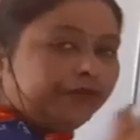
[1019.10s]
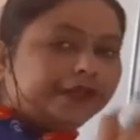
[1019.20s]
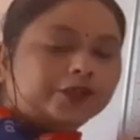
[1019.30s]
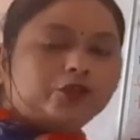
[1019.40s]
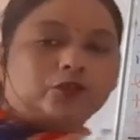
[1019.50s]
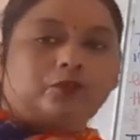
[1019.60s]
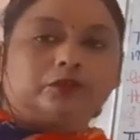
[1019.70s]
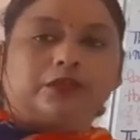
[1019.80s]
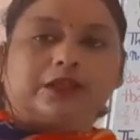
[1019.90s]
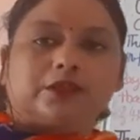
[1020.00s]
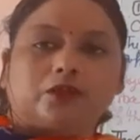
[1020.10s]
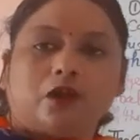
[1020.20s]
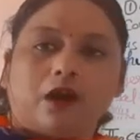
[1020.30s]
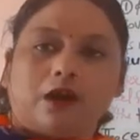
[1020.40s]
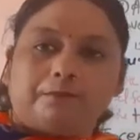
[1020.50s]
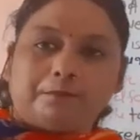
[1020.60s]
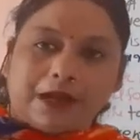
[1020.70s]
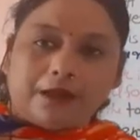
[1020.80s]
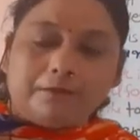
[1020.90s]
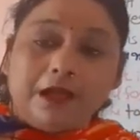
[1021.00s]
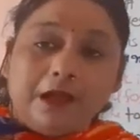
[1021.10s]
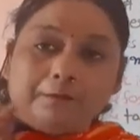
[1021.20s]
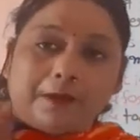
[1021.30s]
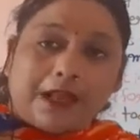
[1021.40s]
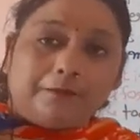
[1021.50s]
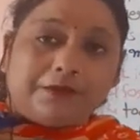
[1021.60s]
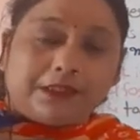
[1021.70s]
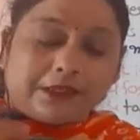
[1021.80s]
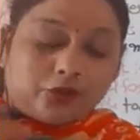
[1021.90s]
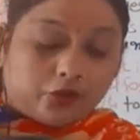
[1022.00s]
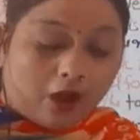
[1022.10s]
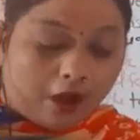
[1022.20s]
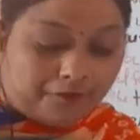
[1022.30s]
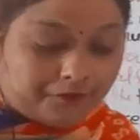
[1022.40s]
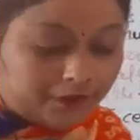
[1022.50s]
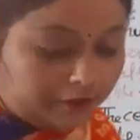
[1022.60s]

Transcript: each tooth is called pulp. Pulp is soft.